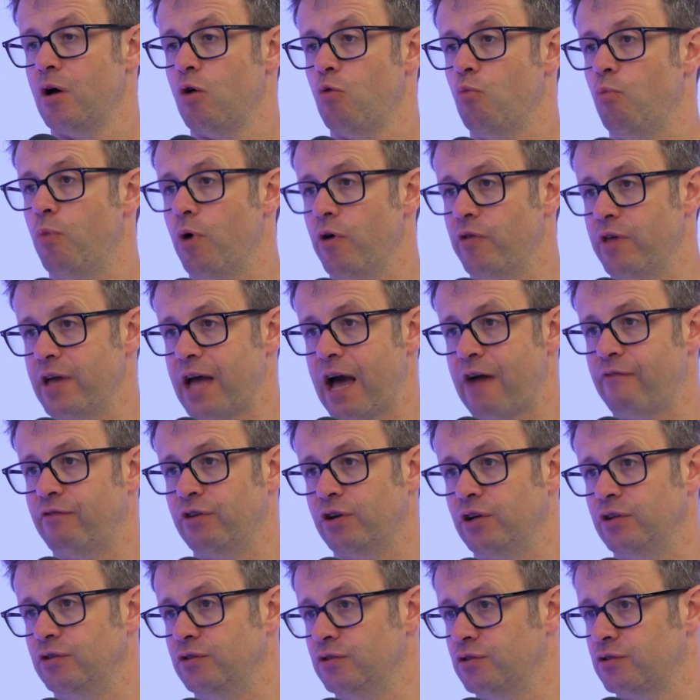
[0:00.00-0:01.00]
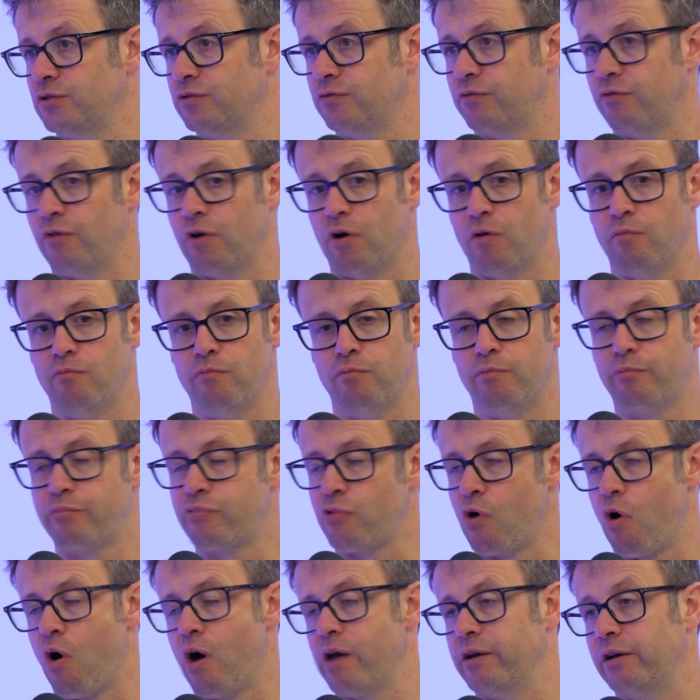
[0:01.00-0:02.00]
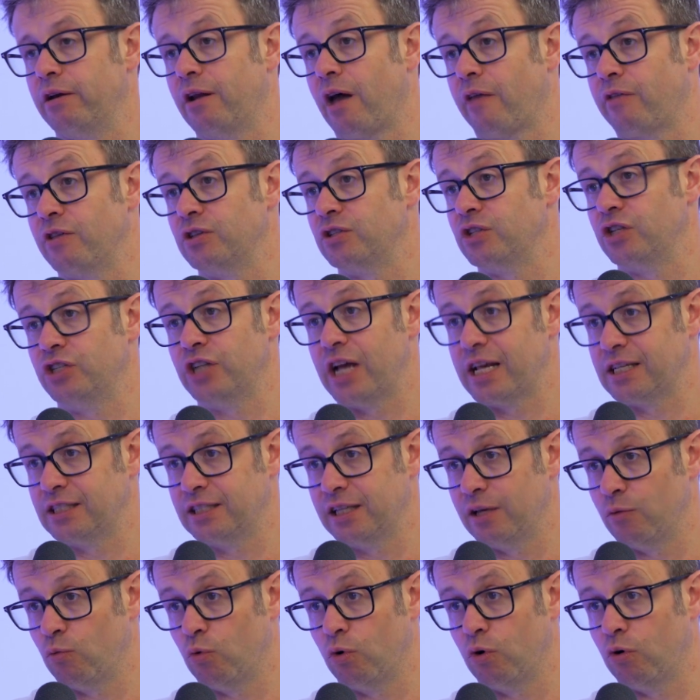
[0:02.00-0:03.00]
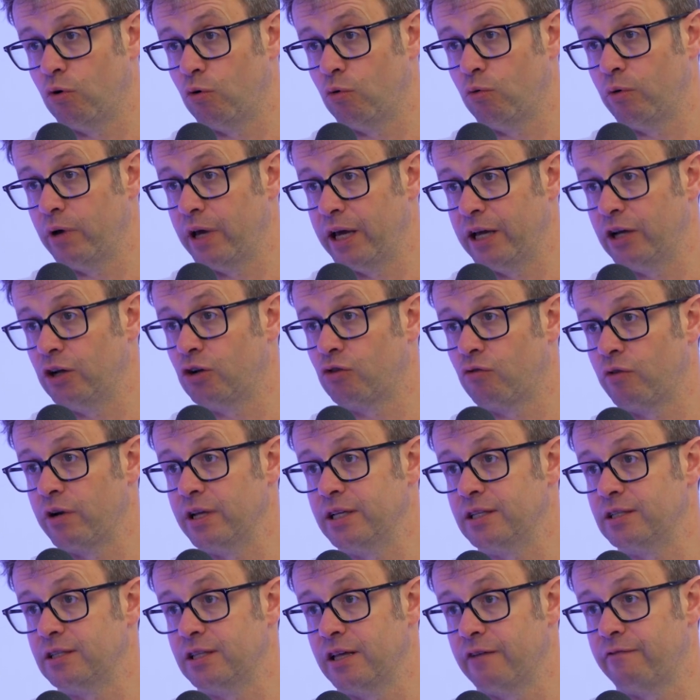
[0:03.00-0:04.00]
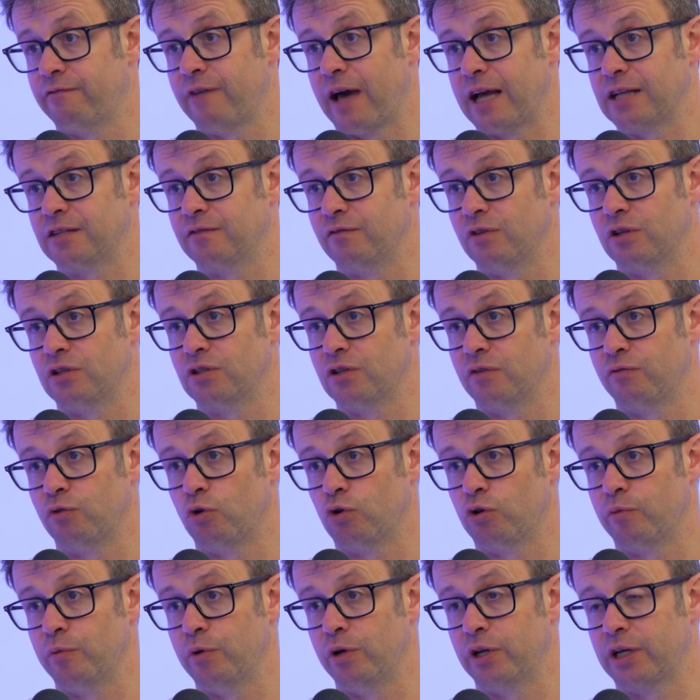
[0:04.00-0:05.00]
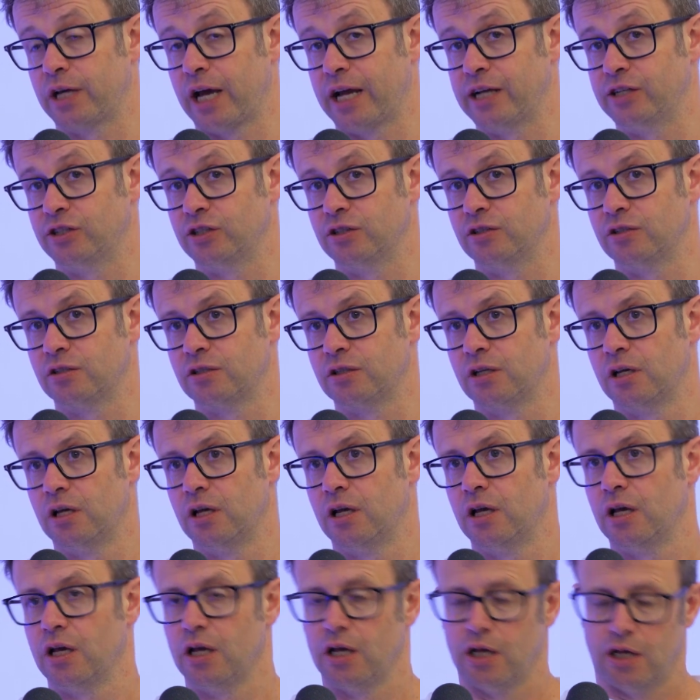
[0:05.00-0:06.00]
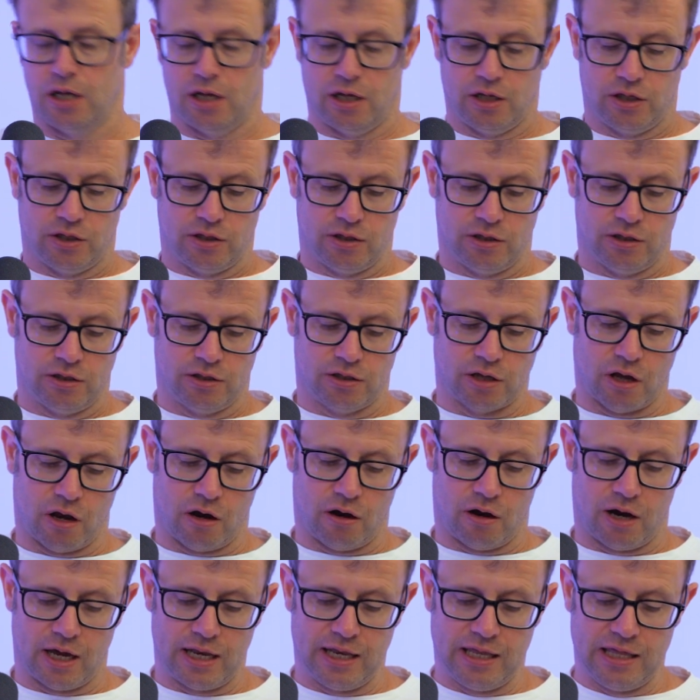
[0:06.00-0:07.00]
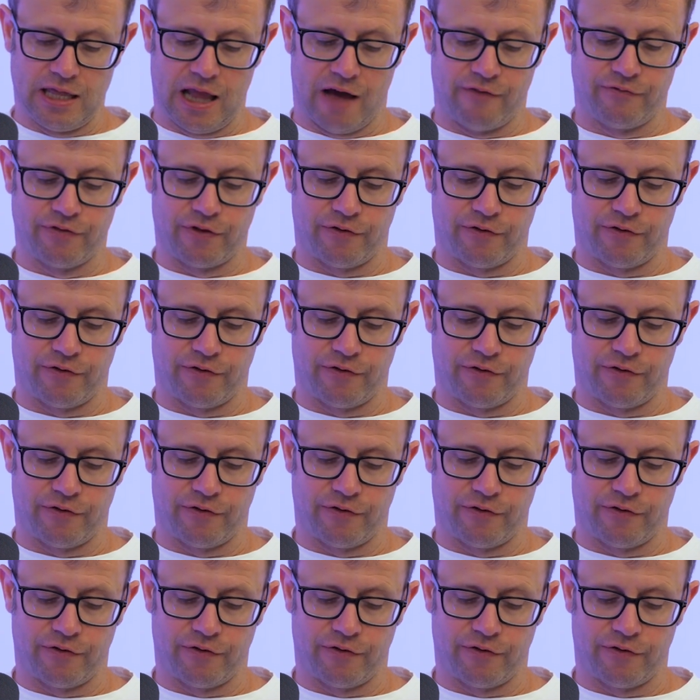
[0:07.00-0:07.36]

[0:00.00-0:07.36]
but the evidence from Bryan and others suggests it will increase the effectiveness of your communications. So I love the